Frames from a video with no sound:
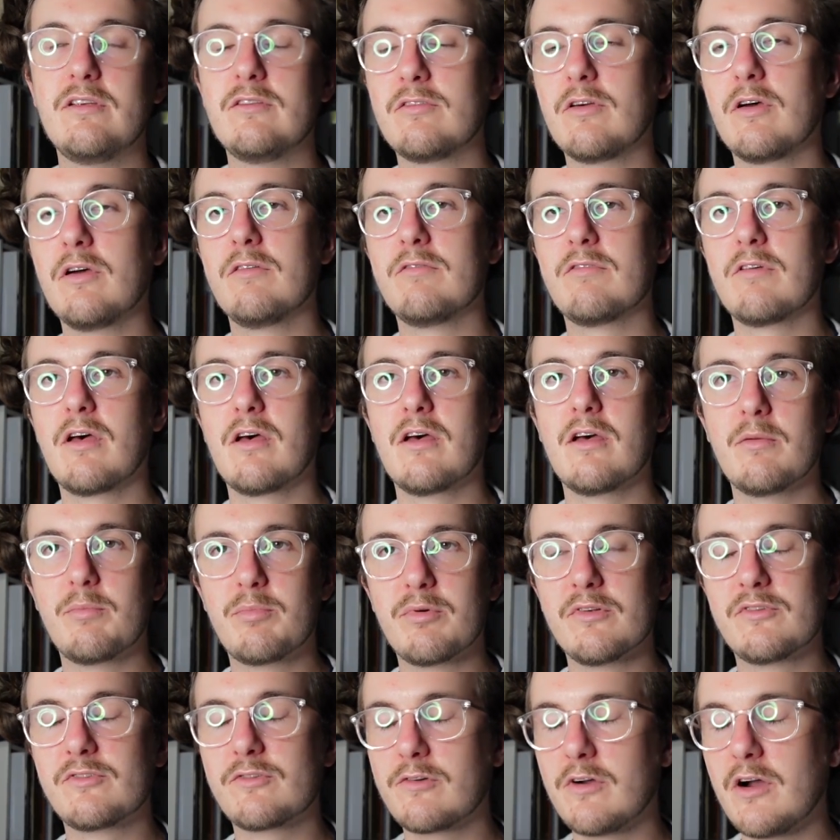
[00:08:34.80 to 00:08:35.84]
is over a
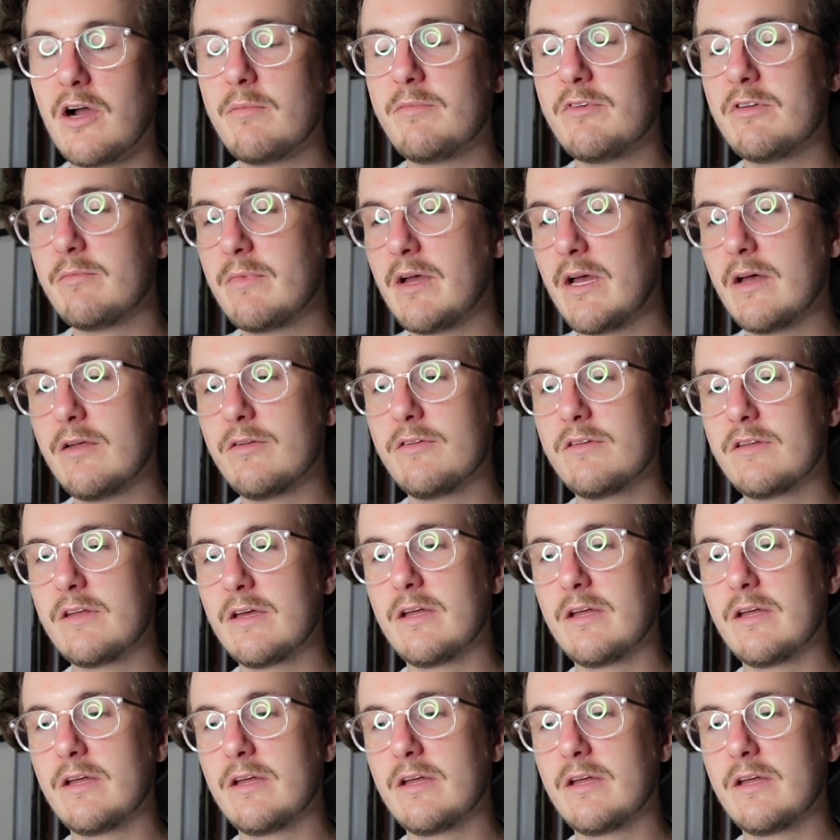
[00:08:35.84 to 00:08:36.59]
prescribed amount,